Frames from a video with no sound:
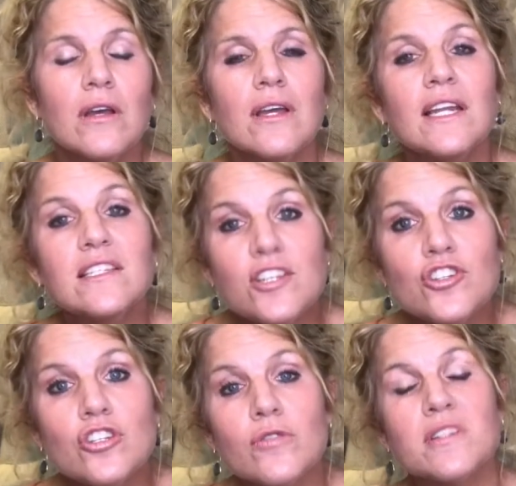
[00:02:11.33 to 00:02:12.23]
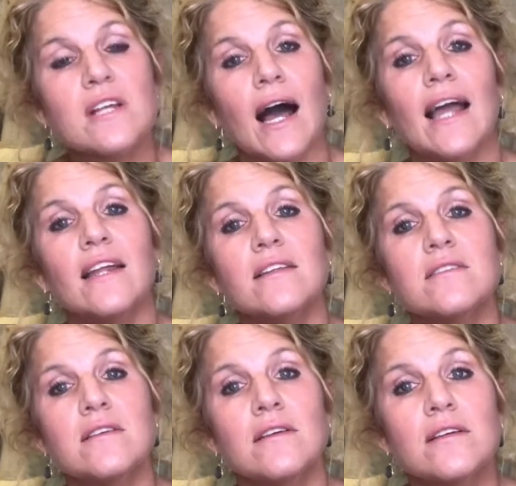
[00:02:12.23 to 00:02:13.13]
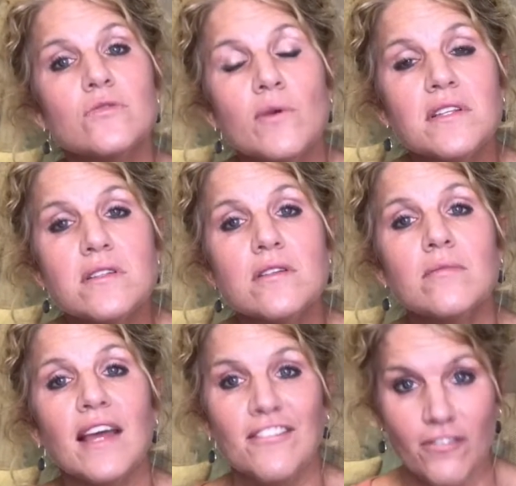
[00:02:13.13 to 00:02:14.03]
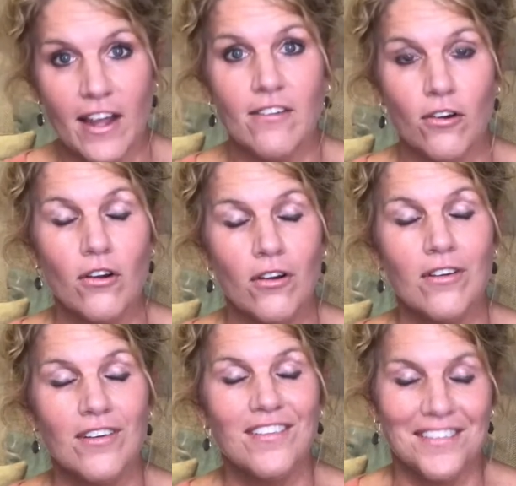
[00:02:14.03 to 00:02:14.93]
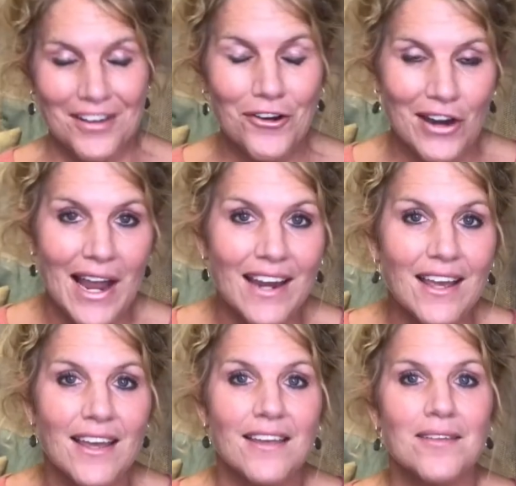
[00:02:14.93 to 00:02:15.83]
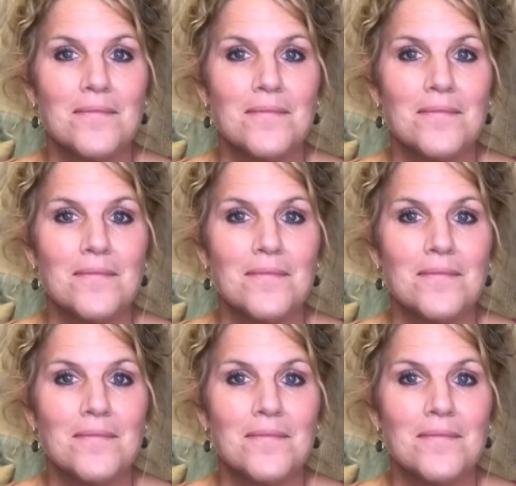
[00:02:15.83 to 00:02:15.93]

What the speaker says: in addition to His guidance, His wisdom, and favor in creating it.